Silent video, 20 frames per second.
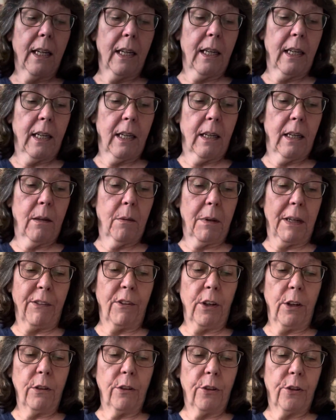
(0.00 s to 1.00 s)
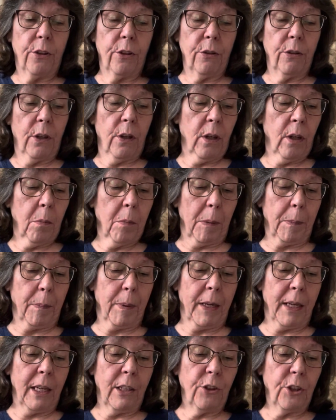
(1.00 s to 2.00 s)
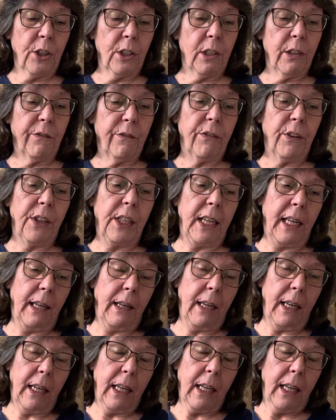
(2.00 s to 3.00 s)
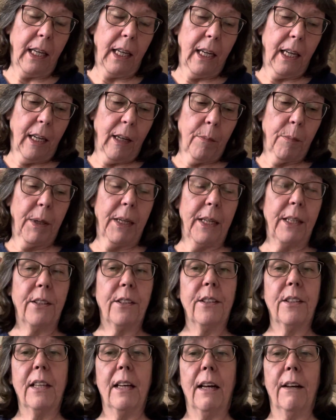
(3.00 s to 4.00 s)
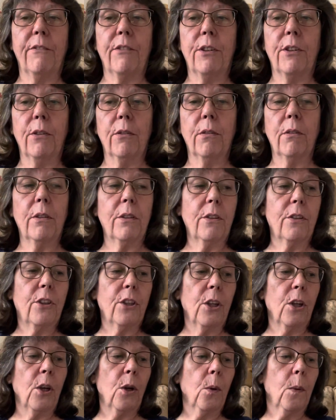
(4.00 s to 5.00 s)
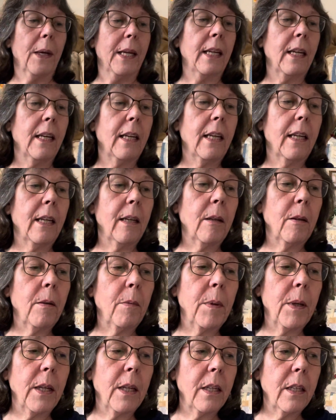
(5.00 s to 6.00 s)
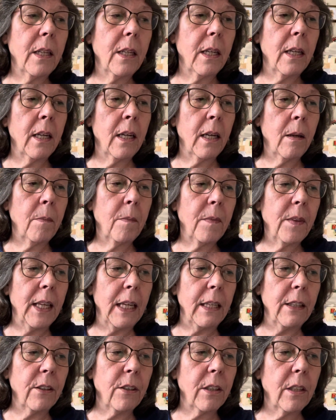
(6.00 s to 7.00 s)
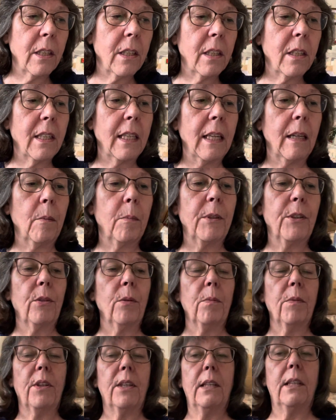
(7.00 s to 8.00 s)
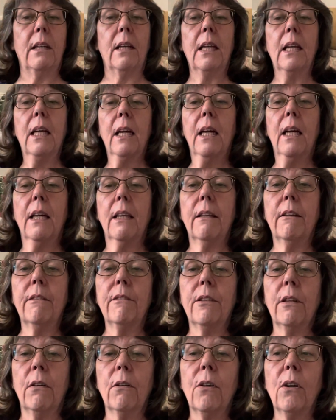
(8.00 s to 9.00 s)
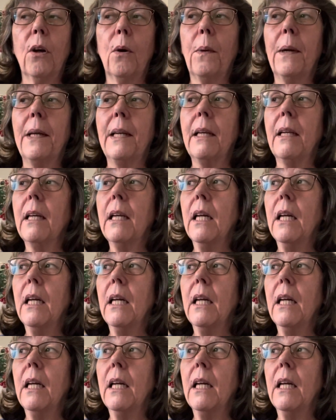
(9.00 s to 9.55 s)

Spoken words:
I've not done all my pages for the pieces that I've done to go in, but that'll be something that's ongoing.